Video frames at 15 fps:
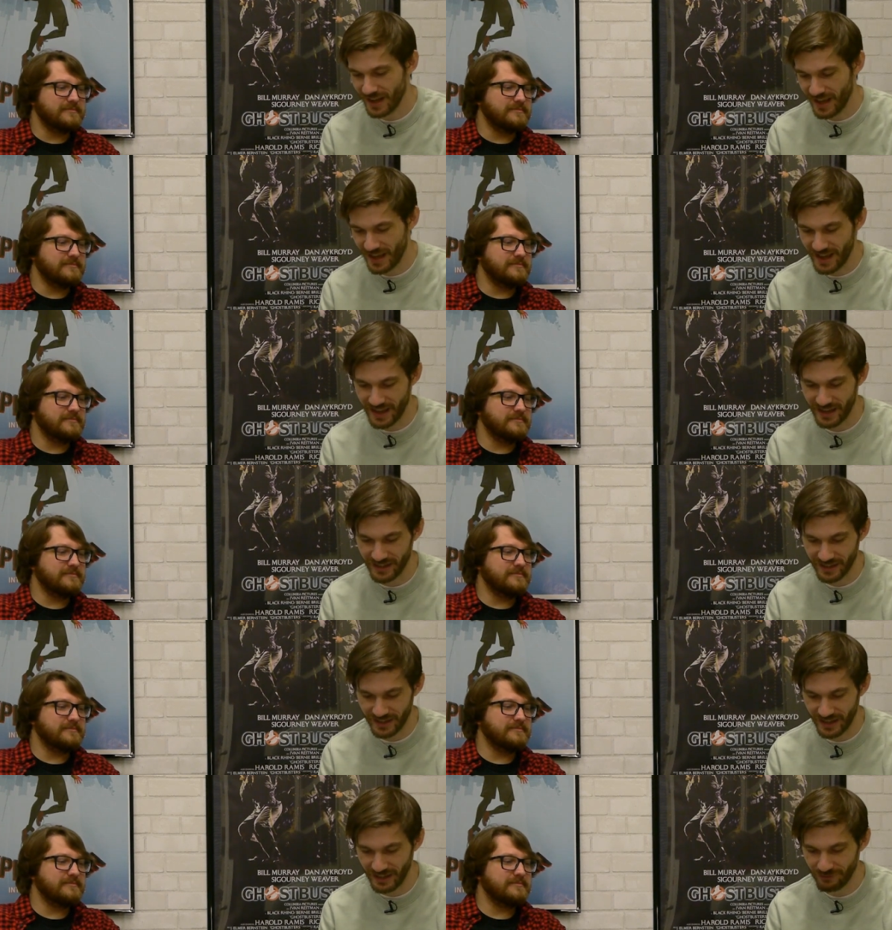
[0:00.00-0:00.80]

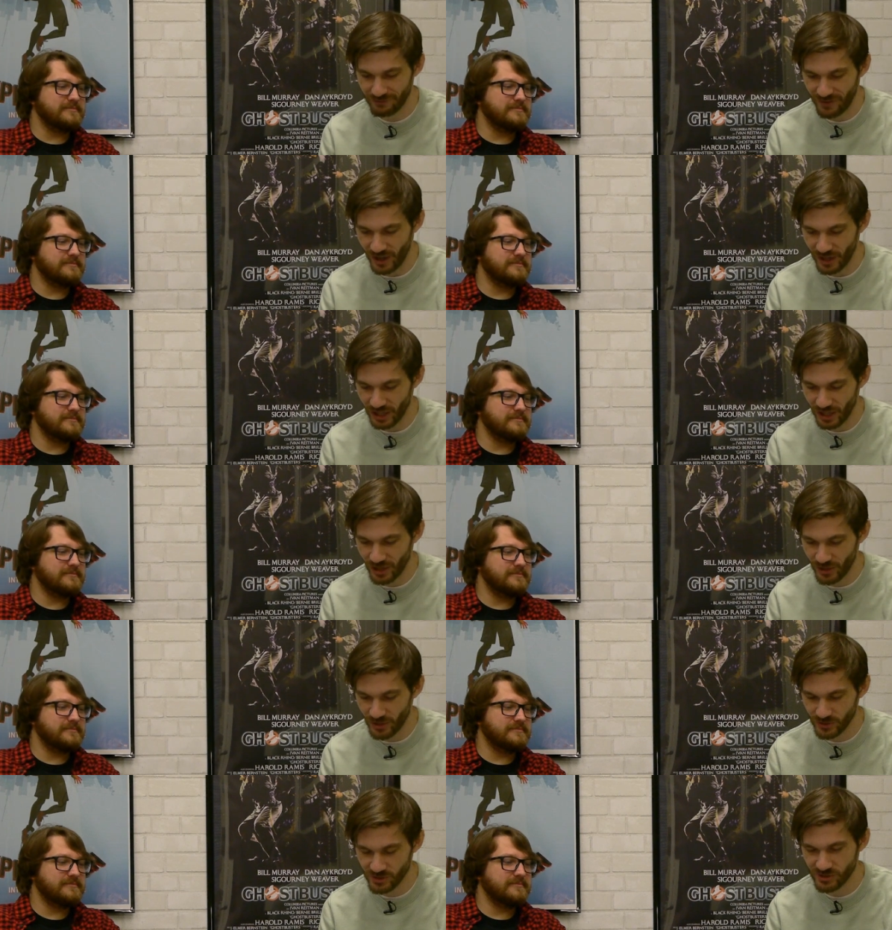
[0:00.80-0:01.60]
Speaker 1: And it
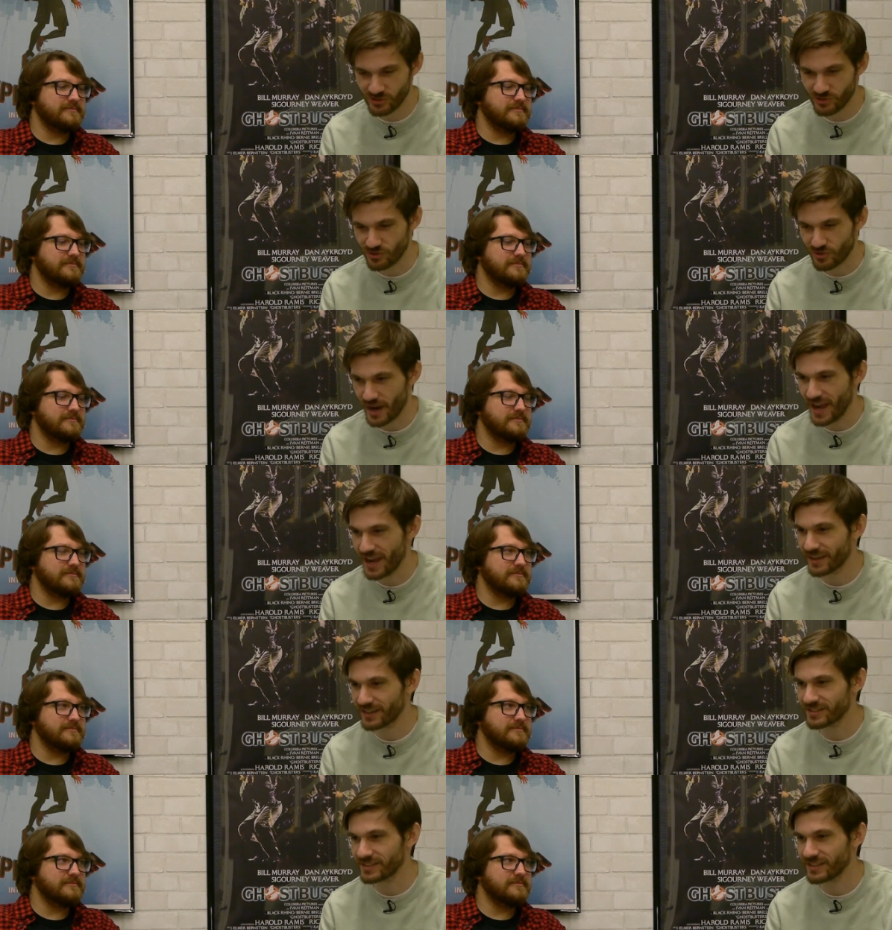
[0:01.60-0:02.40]
follows
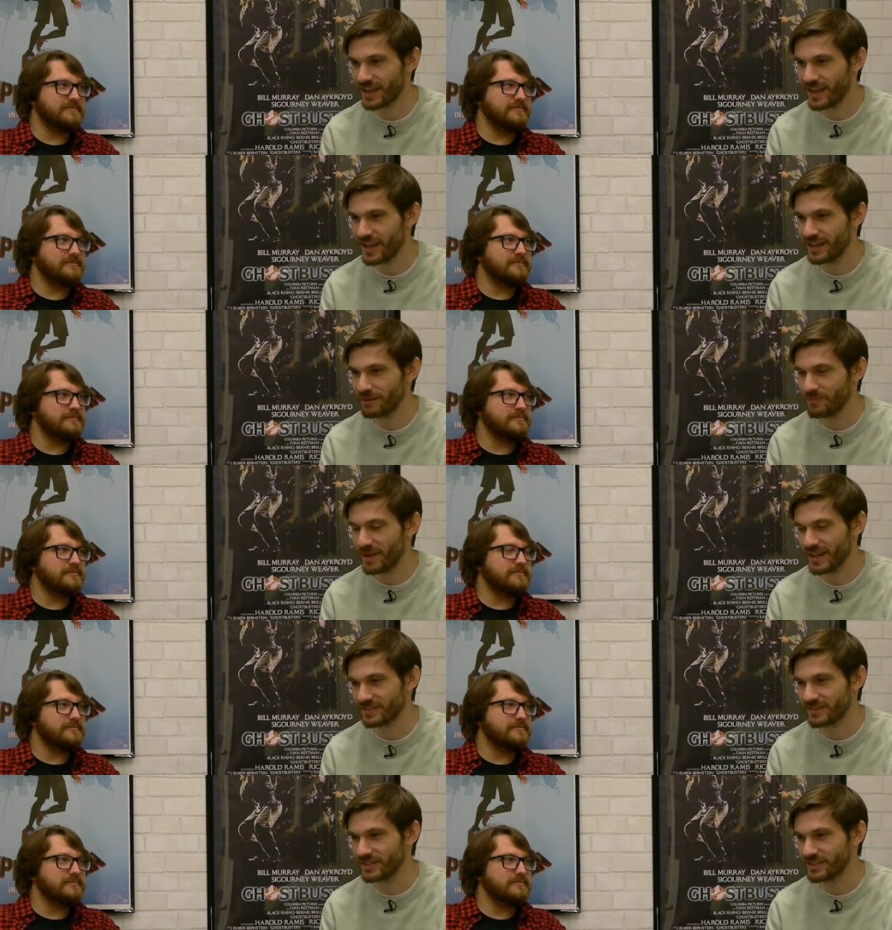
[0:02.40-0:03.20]
Drax and
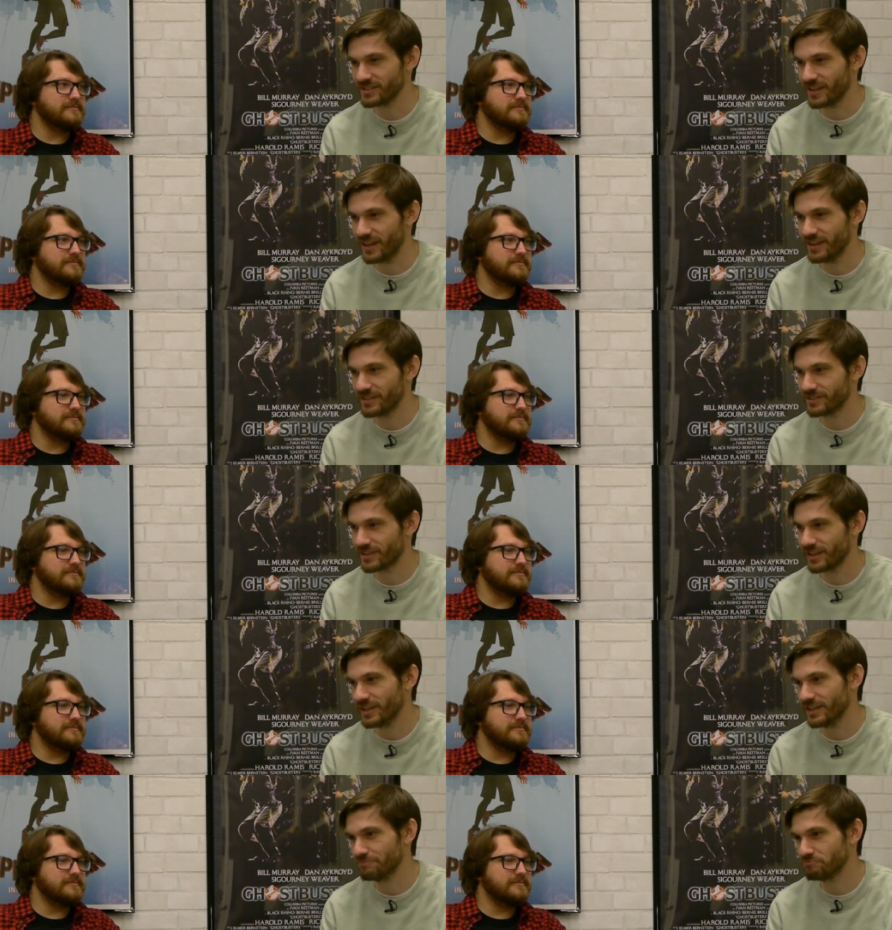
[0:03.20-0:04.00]
Mantis as
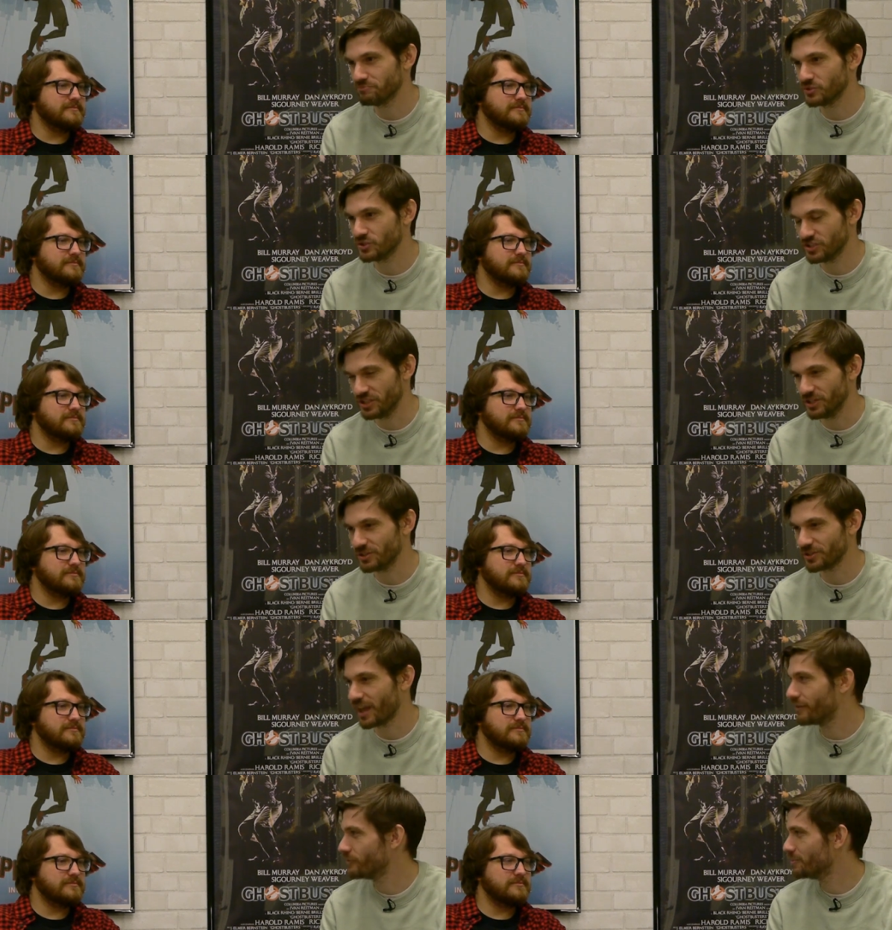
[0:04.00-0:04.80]
they steal
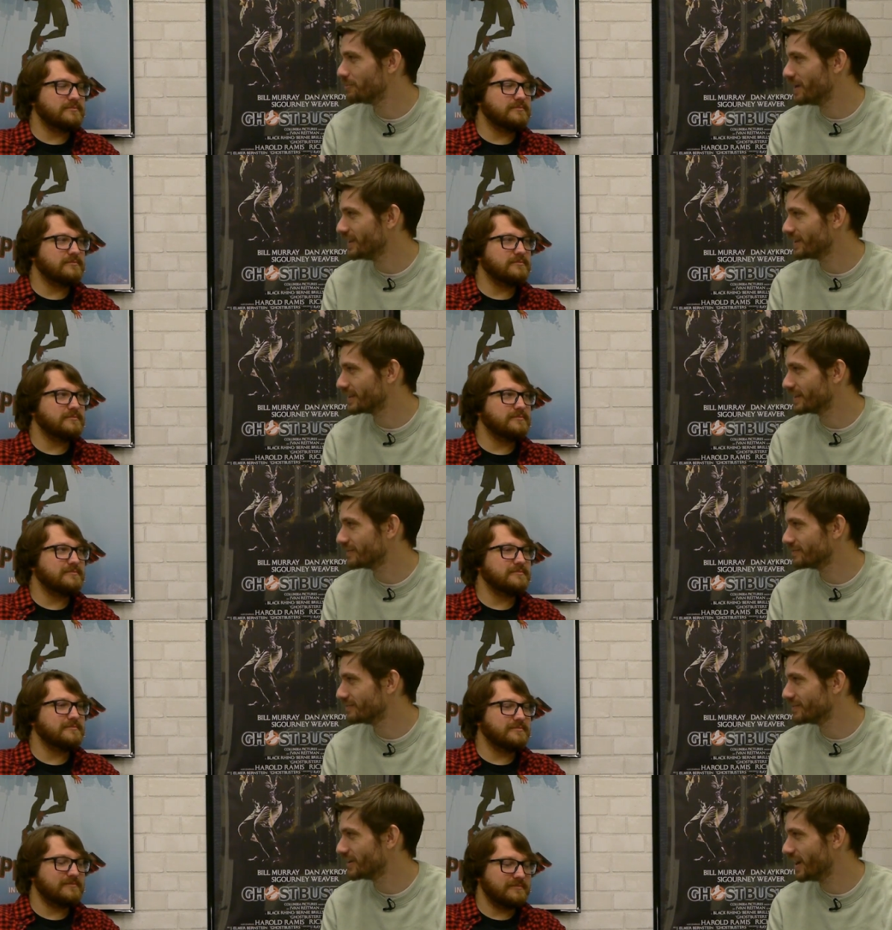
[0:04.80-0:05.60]
Kevin
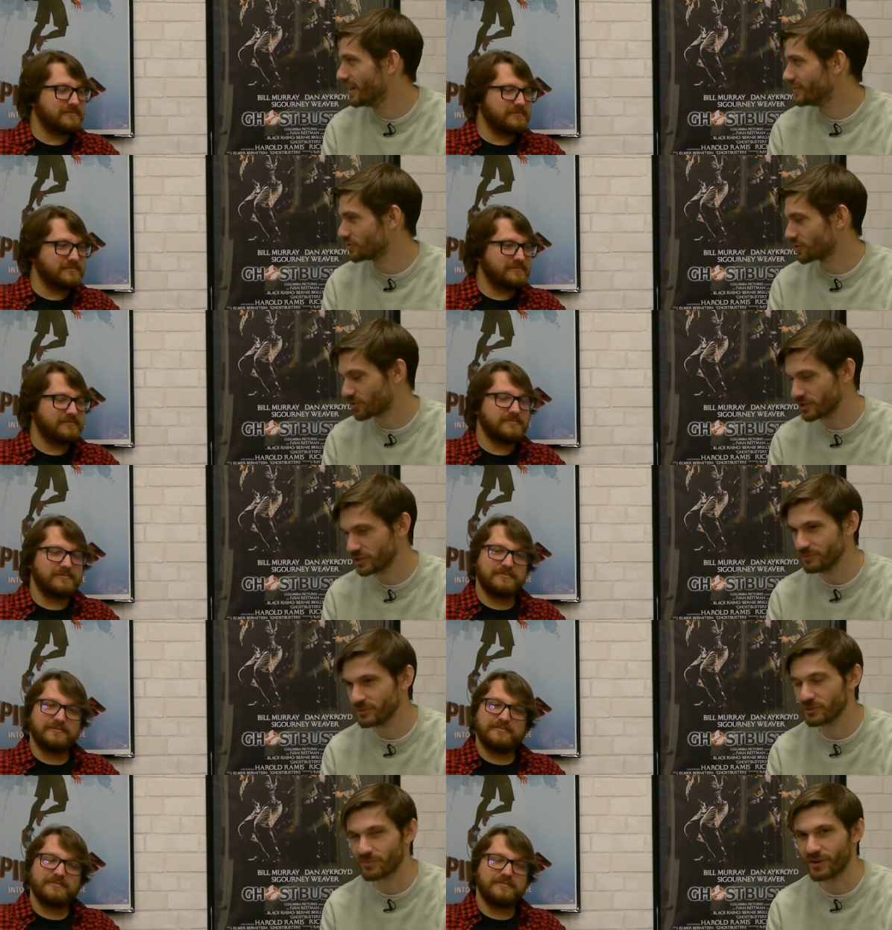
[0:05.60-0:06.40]
Bacon as a
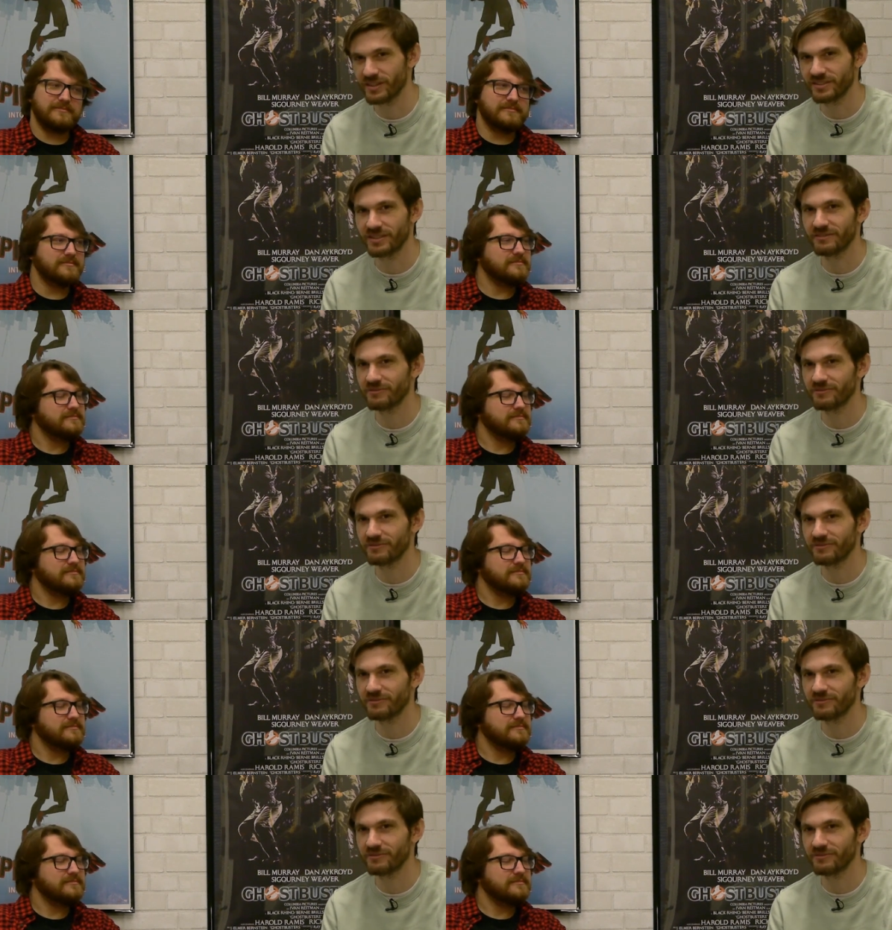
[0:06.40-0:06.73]
Christmas present